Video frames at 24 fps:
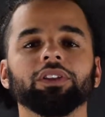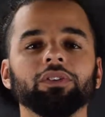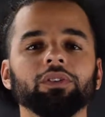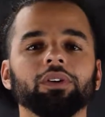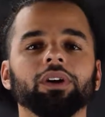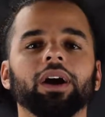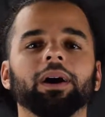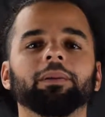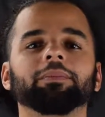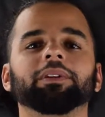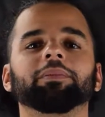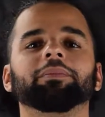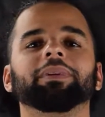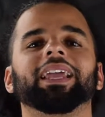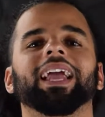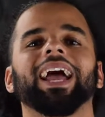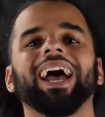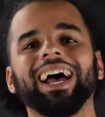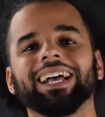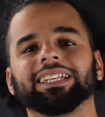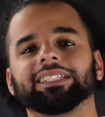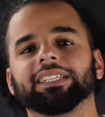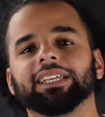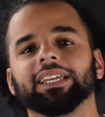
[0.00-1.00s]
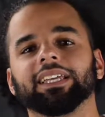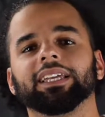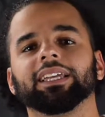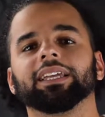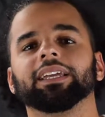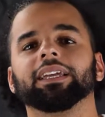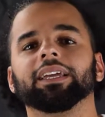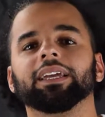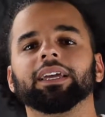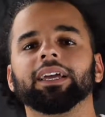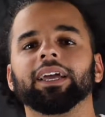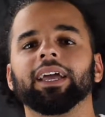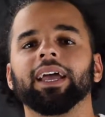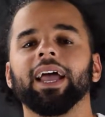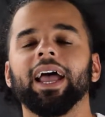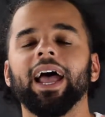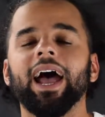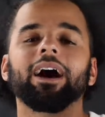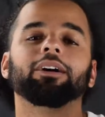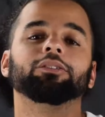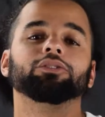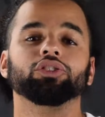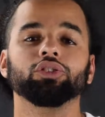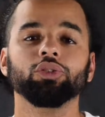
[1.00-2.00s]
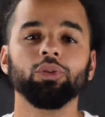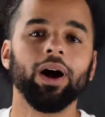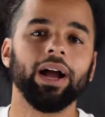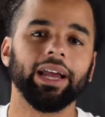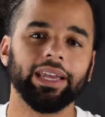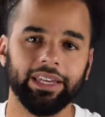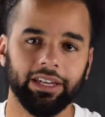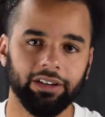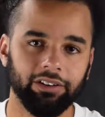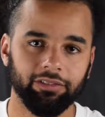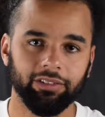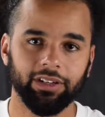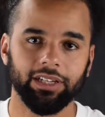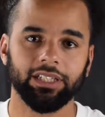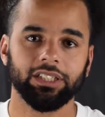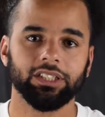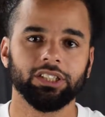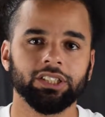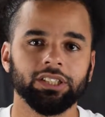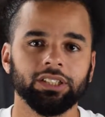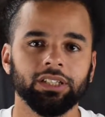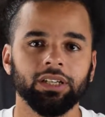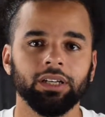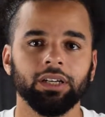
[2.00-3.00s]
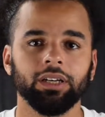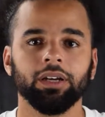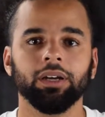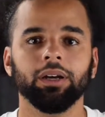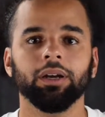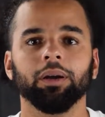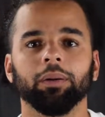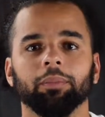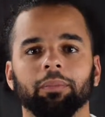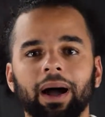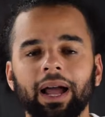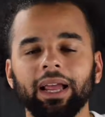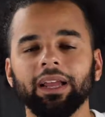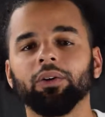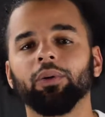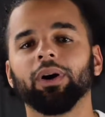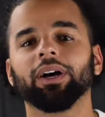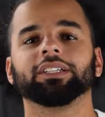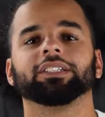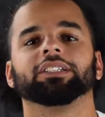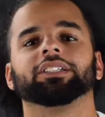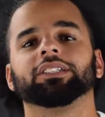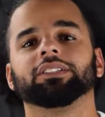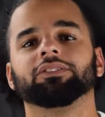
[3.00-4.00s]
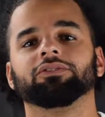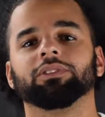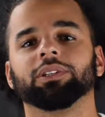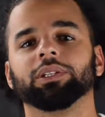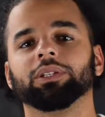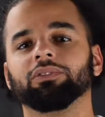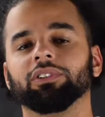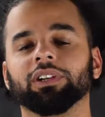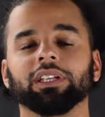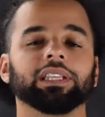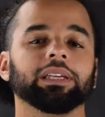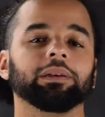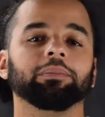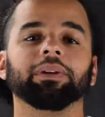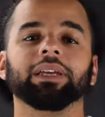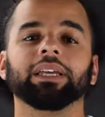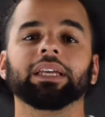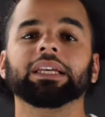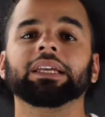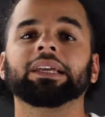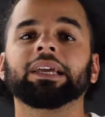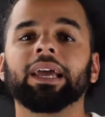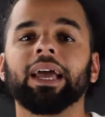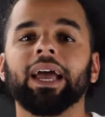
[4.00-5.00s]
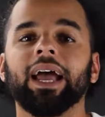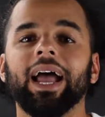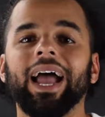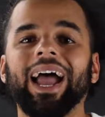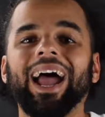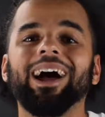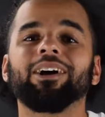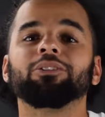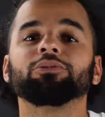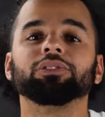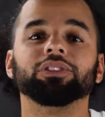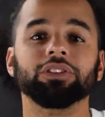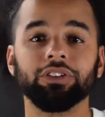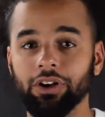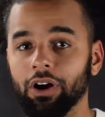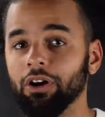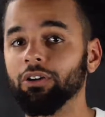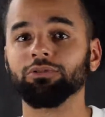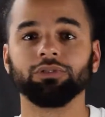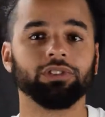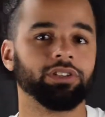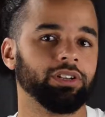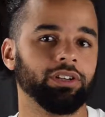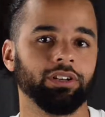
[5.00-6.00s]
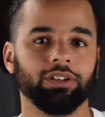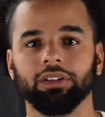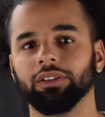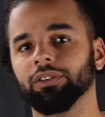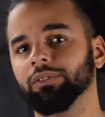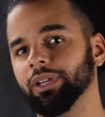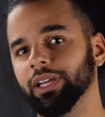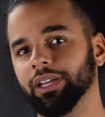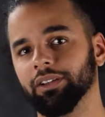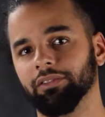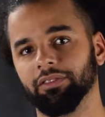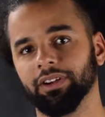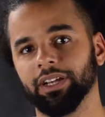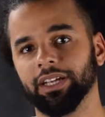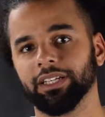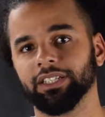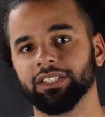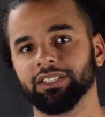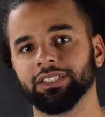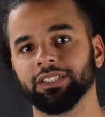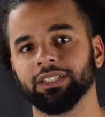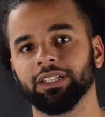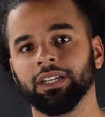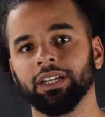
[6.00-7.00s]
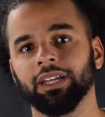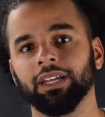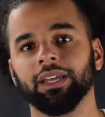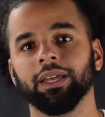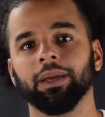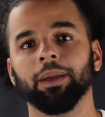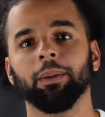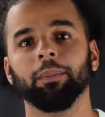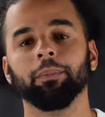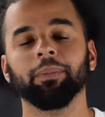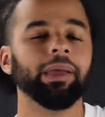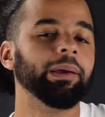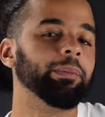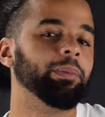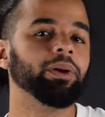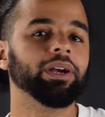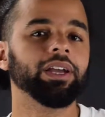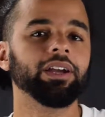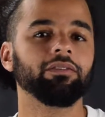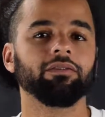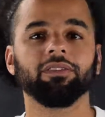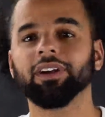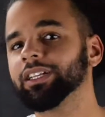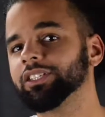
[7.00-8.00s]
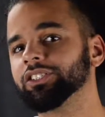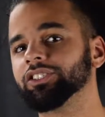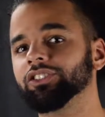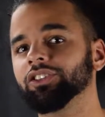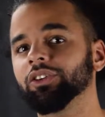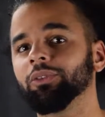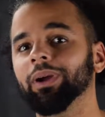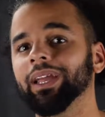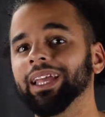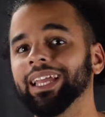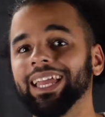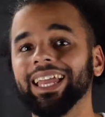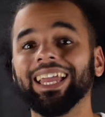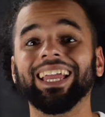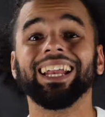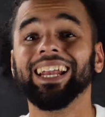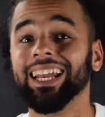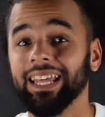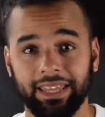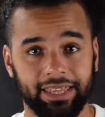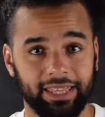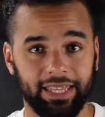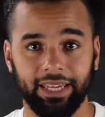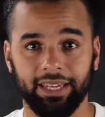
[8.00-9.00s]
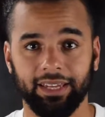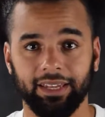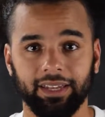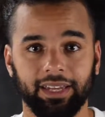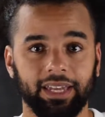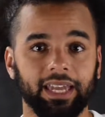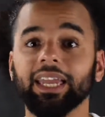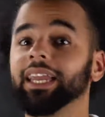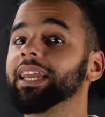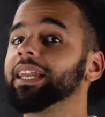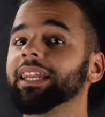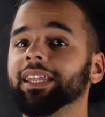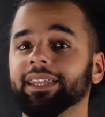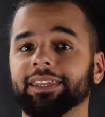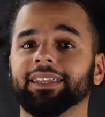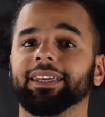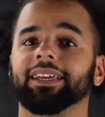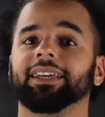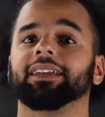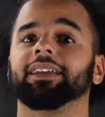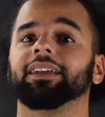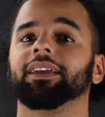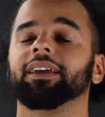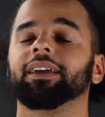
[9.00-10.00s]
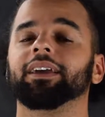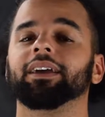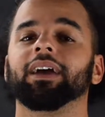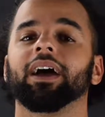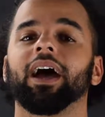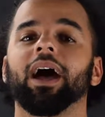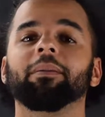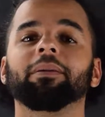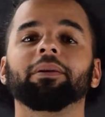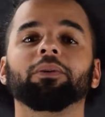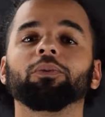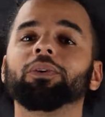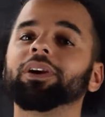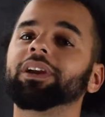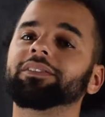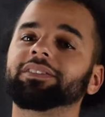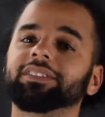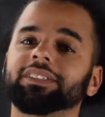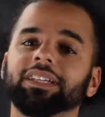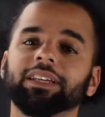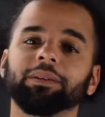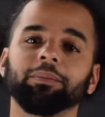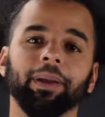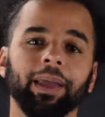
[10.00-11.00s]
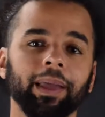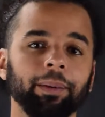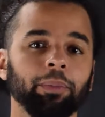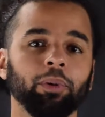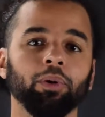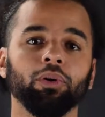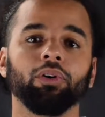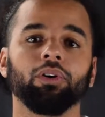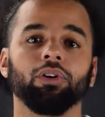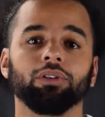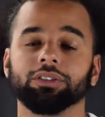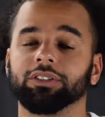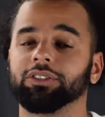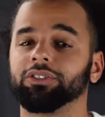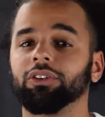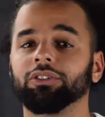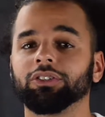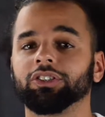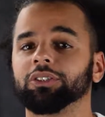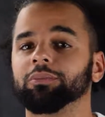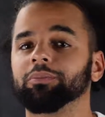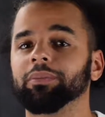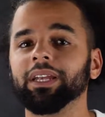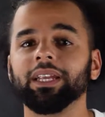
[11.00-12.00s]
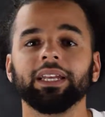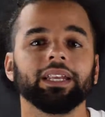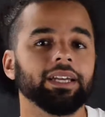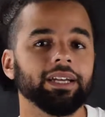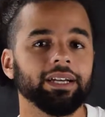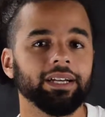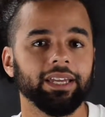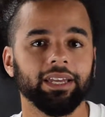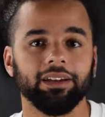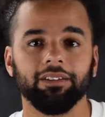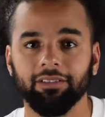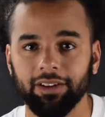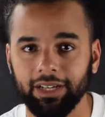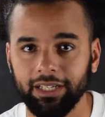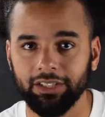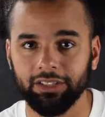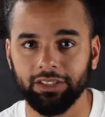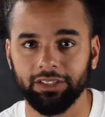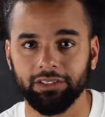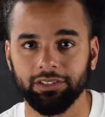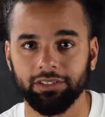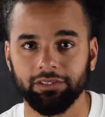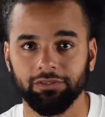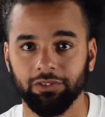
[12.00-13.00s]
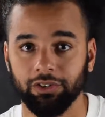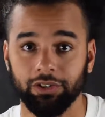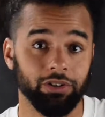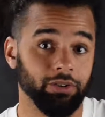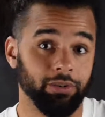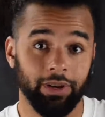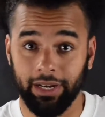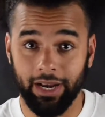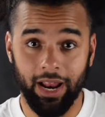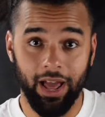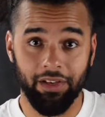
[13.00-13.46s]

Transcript: you come to me asking, how do I get rich? My question would really be, how don't you get rich? People get rich doing anything. I mean, we've seen people on social media get rich for doing